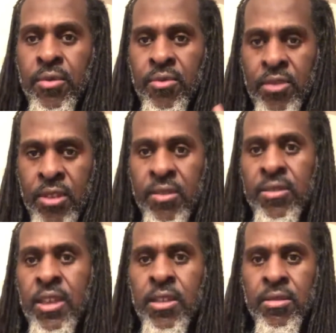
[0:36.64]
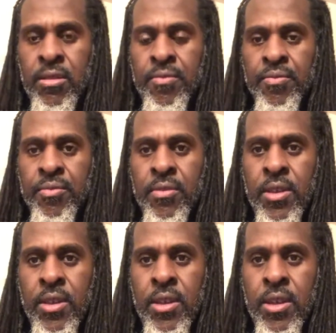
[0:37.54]
this season.
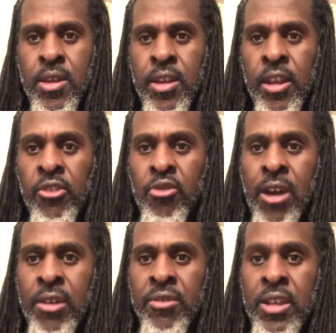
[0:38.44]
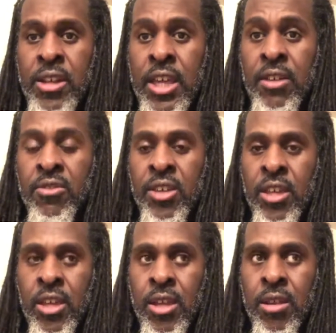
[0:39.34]
And in
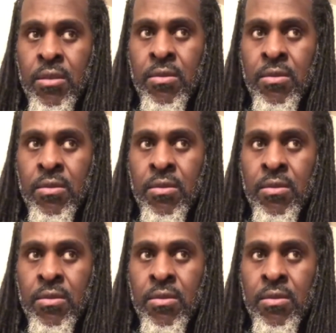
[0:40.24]
2018,